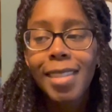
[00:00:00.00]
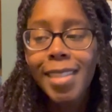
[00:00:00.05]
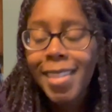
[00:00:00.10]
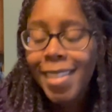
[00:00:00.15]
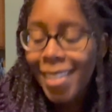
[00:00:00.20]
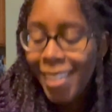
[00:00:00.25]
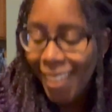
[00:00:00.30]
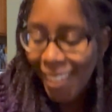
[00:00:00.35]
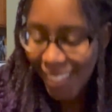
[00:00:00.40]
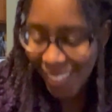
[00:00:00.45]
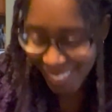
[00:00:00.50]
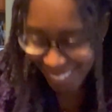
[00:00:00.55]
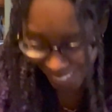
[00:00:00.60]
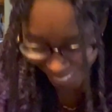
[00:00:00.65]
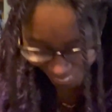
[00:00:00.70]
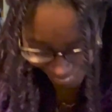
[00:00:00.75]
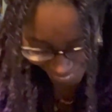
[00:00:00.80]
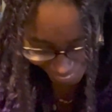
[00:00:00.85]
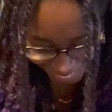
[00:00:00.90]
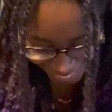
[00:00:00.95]
Plus,
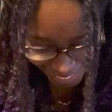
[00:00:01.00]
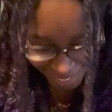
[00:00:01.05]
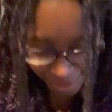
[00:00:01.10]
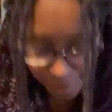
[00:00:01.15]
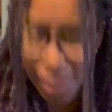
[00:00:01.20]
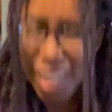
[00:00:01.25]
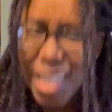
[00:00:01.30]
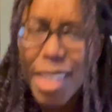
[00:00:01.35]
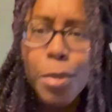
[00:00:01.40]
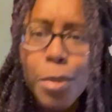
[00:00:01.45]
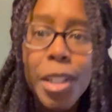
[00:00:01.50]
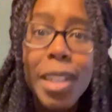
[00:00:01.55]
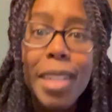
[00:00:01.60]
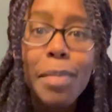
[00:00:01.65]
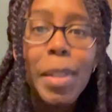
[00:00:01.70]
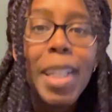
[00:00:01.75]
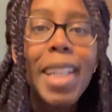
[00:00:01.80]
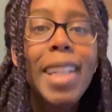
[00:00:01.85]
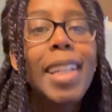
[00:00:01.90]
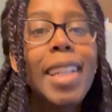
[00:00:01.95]
it wouldn't
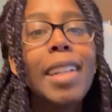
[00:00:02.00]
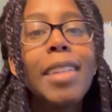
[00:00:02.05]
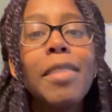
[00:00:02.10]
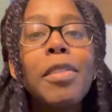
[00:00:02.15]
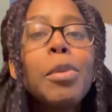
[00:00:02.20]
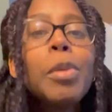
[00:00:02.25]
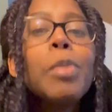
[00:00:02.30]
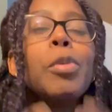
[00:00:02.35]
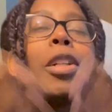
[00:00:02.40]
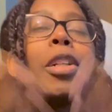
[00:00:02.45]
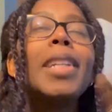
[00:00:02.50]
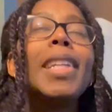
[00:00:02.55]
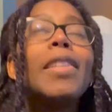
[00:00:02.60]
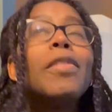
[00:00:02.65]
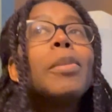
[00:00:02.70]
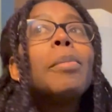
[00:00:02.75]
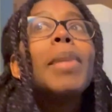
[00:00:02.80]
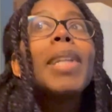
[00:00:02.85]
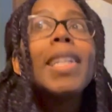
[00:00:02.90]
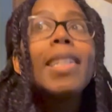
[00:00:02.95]
be it even it wouldn't
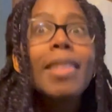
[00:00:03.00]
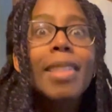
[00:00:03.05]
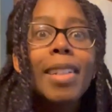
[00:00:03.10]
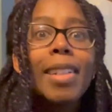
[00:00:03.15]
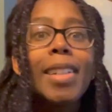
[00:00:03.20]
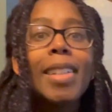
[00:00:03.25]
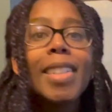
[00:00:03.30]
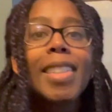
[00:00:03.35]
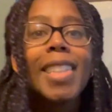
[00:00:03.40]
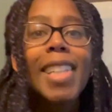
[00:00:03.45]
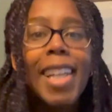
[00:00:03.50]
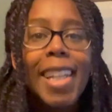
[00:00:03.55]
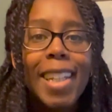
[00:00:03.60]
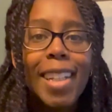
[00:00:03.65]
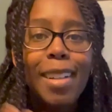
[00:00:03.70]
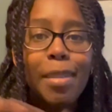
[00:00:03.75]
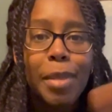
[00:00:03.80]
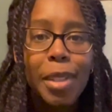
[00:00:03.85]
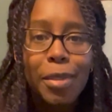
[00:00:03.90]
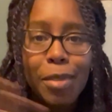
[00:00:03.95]
even be as good like
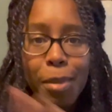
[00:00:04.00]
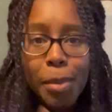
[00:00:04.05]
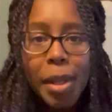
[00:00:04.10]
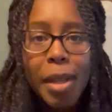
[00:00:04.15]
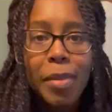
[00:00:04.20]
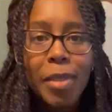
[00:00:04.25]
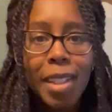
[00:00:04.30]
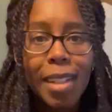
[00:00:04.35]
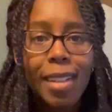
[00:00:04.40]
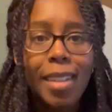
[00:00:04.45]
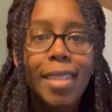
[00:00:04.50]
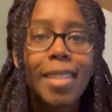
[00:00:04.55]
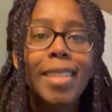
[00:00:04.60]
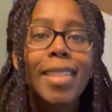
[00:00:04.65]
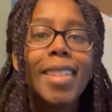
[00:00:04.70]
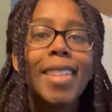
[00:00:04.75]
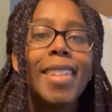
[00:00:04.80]
coming from Amazon